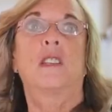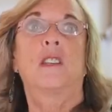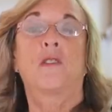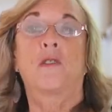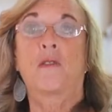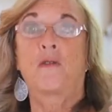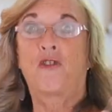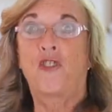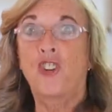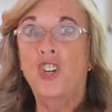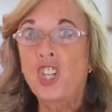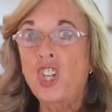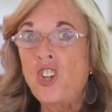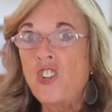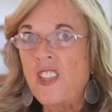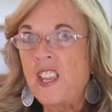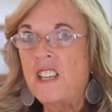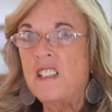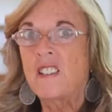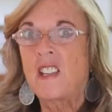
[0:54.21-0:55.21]
for you
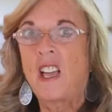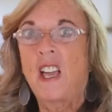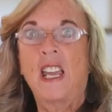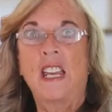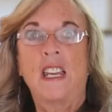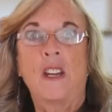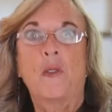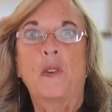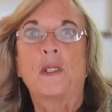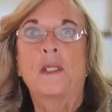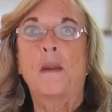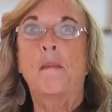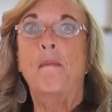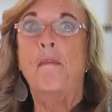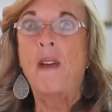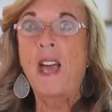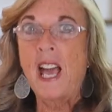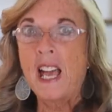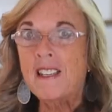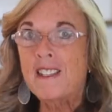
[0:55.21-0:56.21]
they signed, it was a
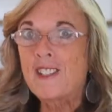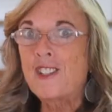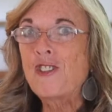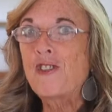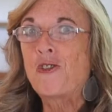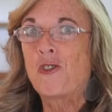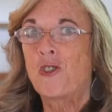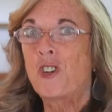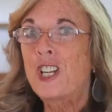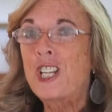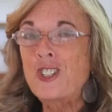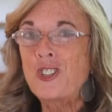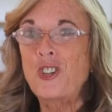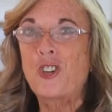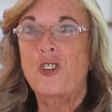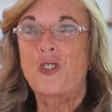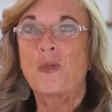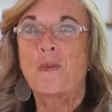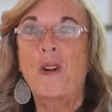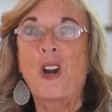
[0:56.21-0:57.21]
massive
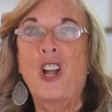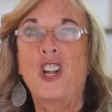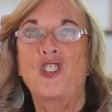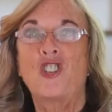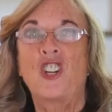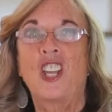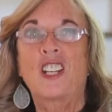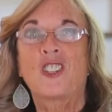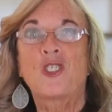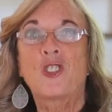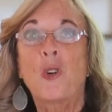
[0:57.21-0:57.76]
research project.